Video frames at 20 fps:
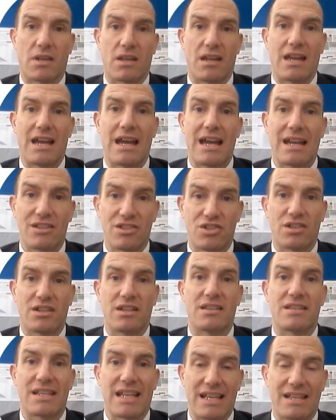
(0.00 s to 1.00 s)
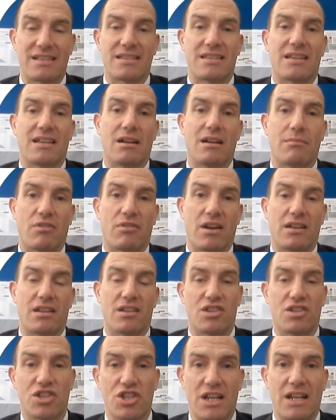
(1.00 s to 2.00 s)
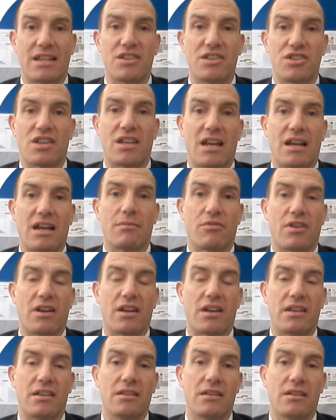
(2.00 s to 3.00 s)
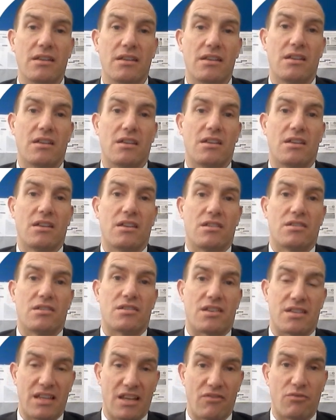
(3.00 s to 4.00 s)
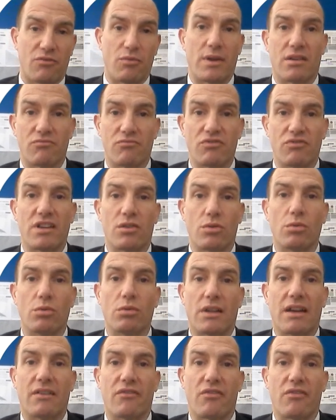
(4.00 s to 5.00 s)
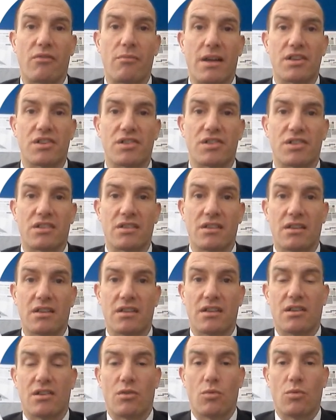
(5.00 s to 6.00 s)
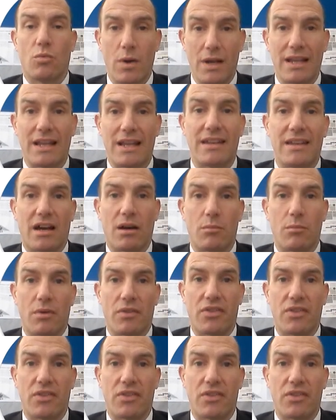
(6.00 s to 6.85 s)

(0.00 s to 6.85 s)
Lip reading: Okay, actually testing our brain and challenging our brain to see if we can recall that information will end up